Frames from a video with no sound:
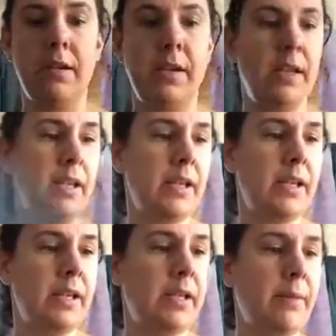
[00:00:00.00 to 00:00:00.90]

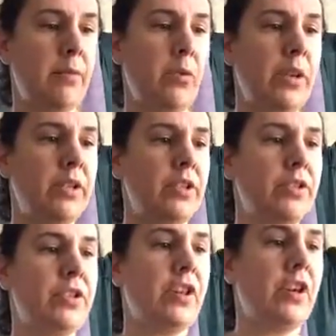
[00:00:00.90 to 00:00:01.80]
and I'm going to
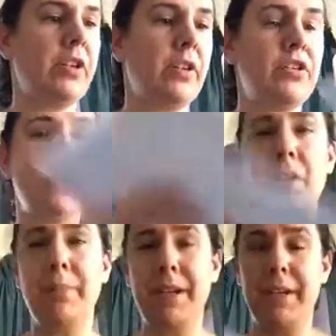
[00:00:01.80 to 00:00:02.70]
start, so we're
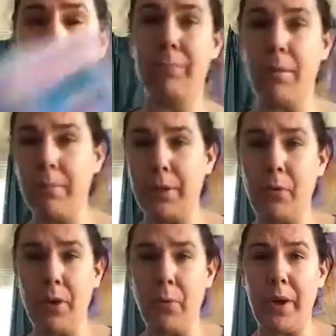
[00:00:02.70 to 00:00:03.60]
going to be probably
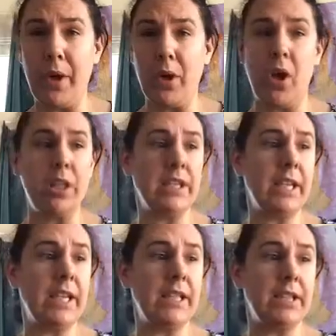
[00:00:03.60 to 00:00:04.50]
going away on
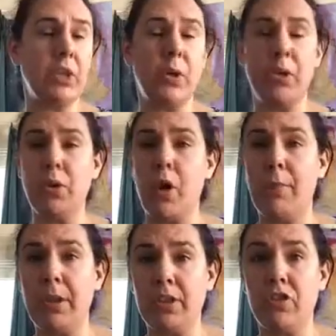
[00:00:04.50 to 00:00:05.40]
holidays, so I don't know
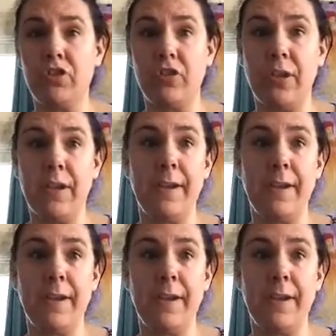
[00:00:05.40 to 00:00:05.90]
how much